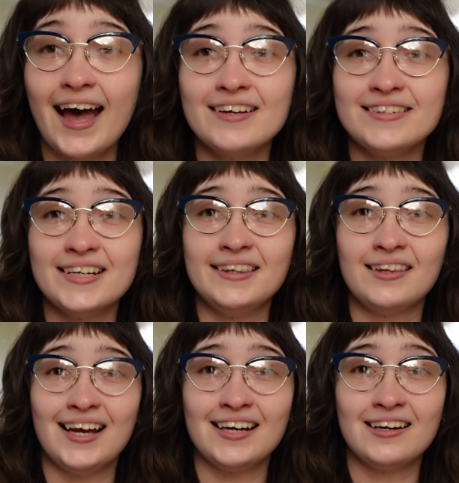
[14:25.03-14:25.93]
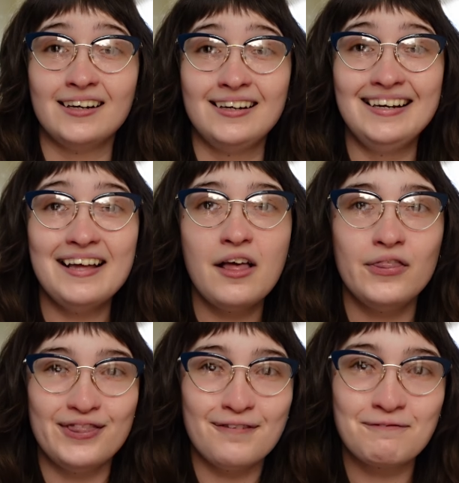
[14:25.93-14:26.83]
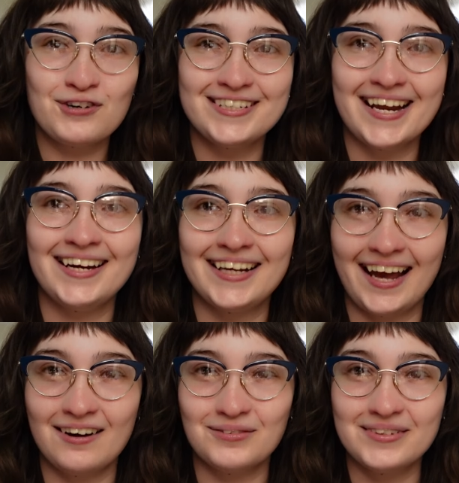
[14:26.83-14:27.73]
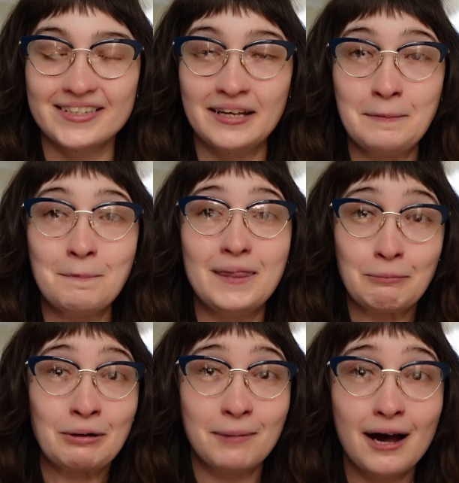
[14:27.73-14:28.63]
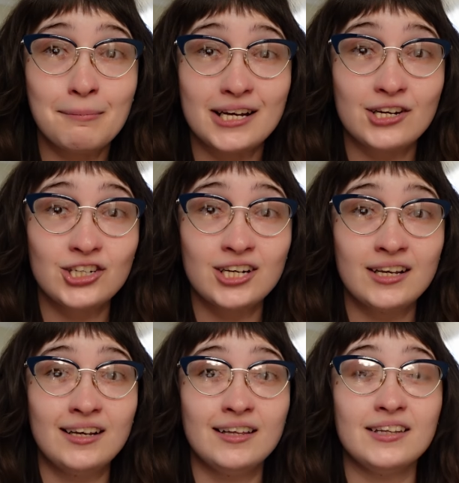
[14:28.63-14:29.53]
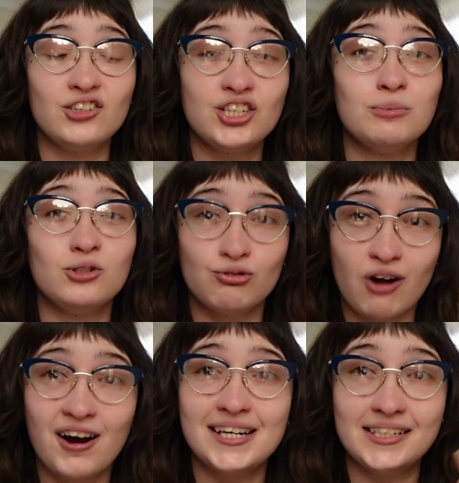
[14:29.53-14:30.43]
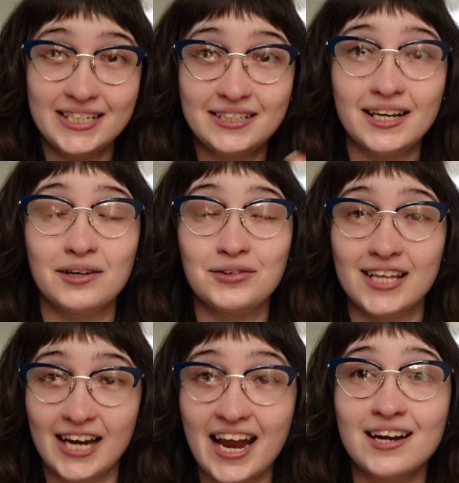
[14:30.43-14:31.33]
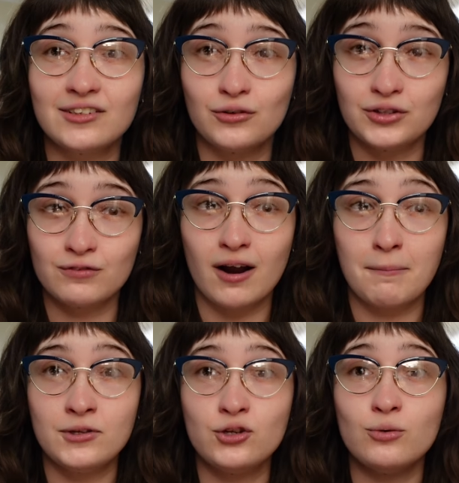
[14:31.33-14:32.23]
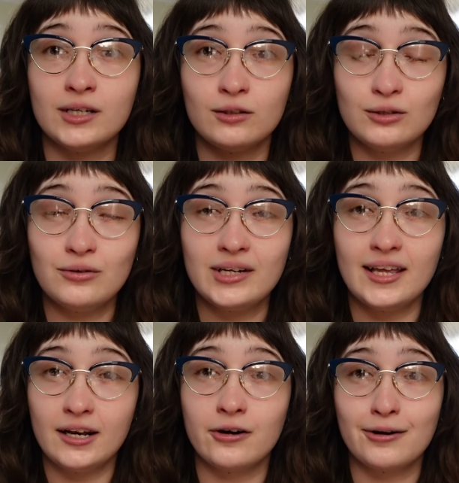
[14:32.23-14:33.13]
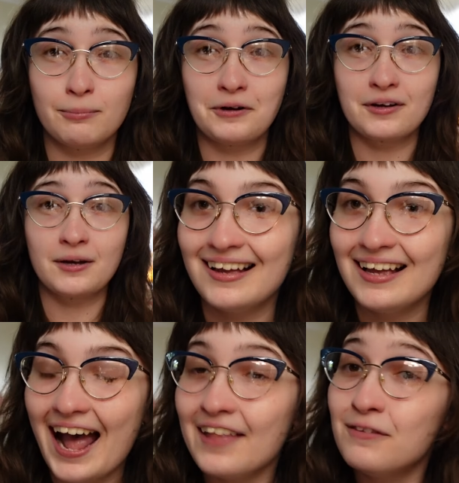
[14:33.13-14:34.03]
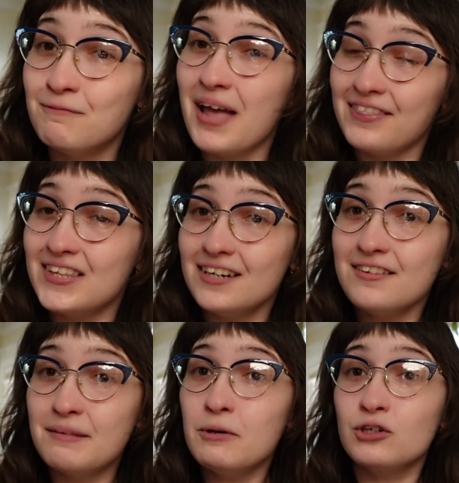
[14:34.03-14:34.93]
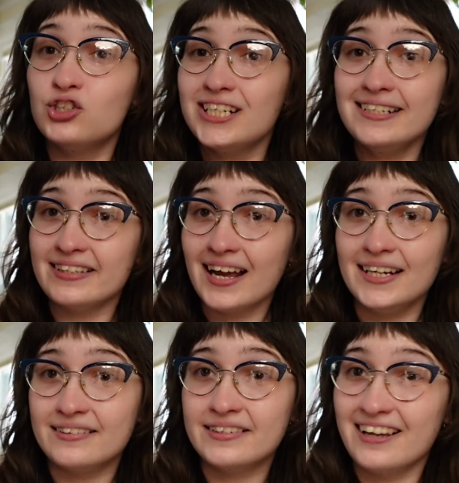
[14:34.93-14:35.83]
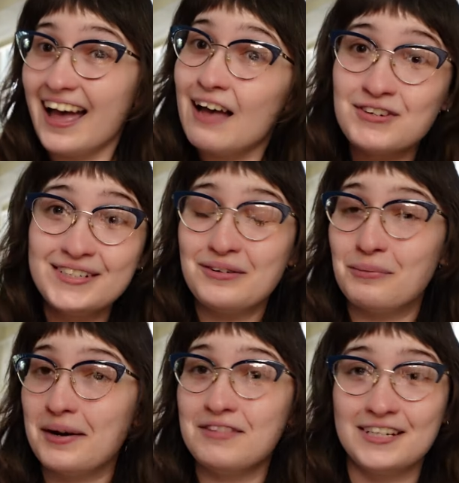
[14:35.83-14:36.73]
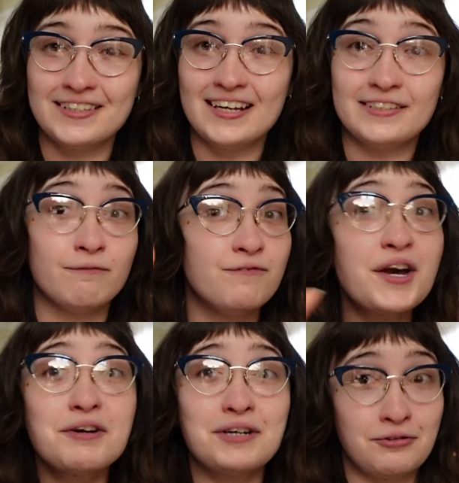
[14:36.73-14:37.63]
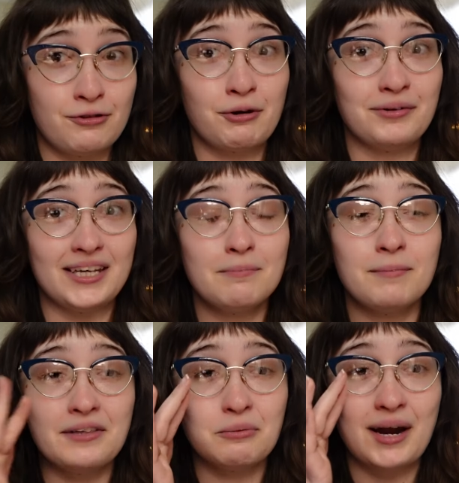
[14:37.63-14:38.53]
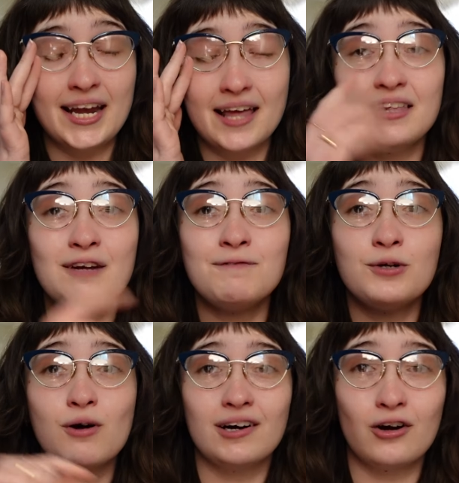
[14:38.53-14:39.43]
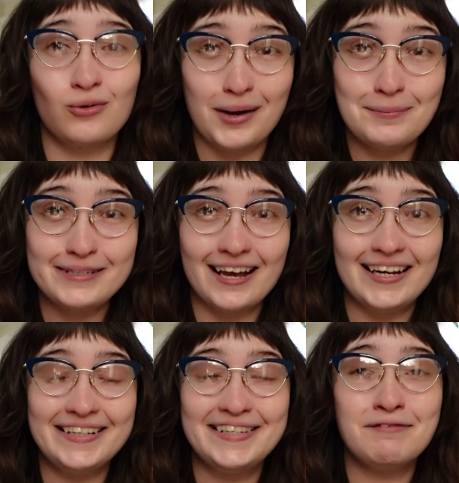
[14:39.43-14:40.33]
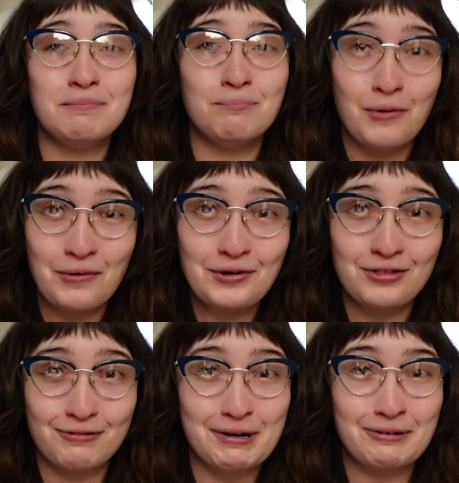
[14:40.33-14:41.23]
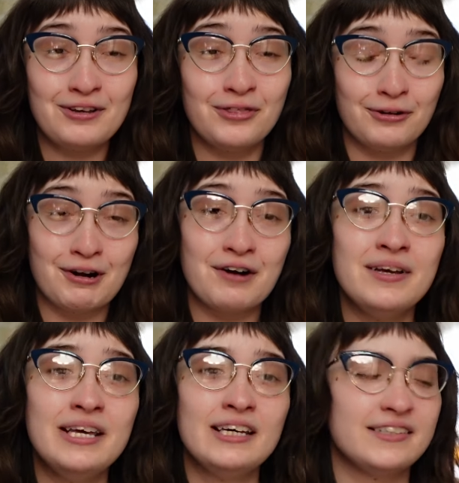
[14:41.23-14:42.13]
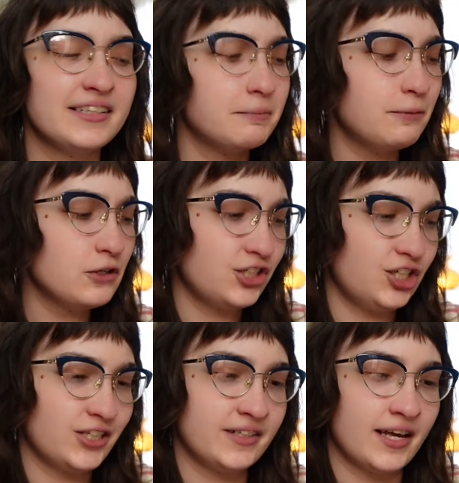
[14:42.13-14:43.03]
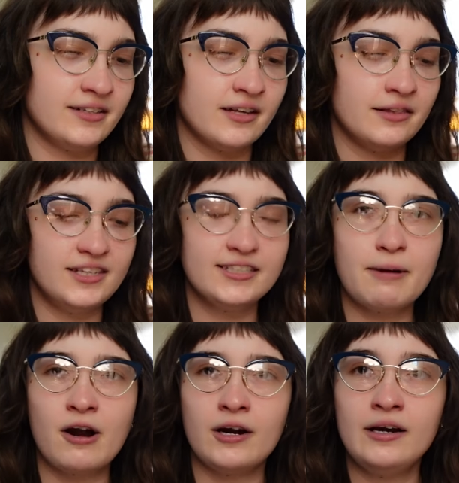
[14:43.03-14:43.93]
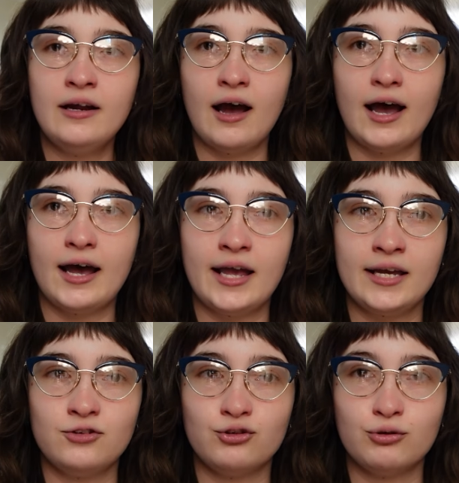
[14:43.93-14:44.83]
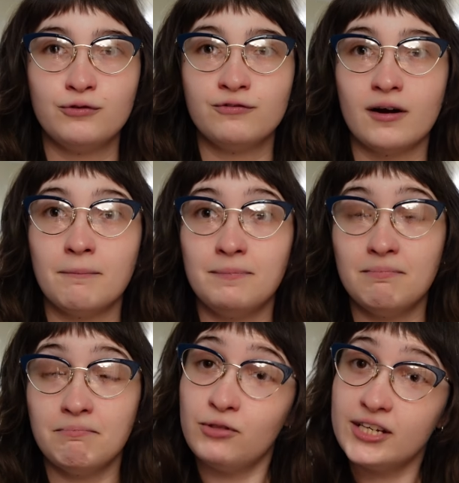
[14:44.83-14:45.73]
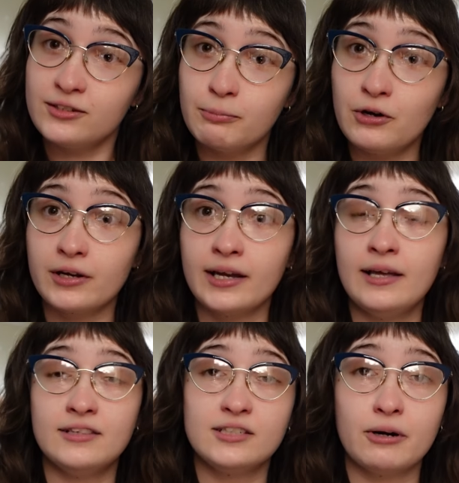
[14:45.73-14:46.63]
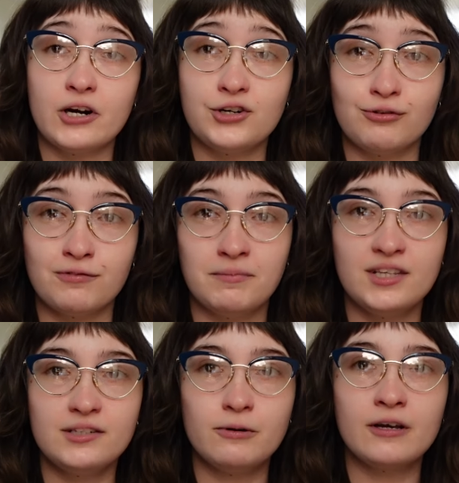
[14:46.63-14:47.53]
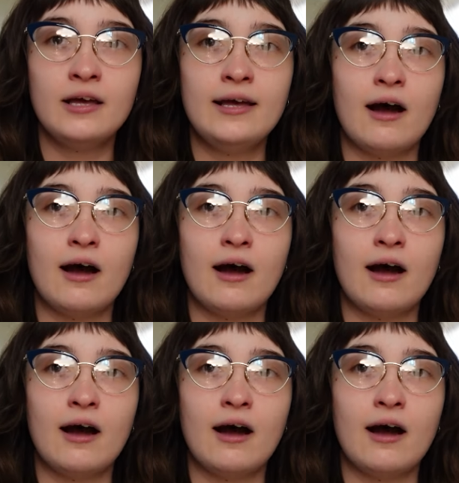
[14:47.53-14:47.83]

As in, like, the firsthand accounts that were published that she was drawing details and anecdotes from to include in her book. at the end of the book, she cites every single one of these things very thoroughly, by the way. And then if you go on her website, it's even more thorough, because in the book, she just says, this part I drew from this book, this part I drew from this book.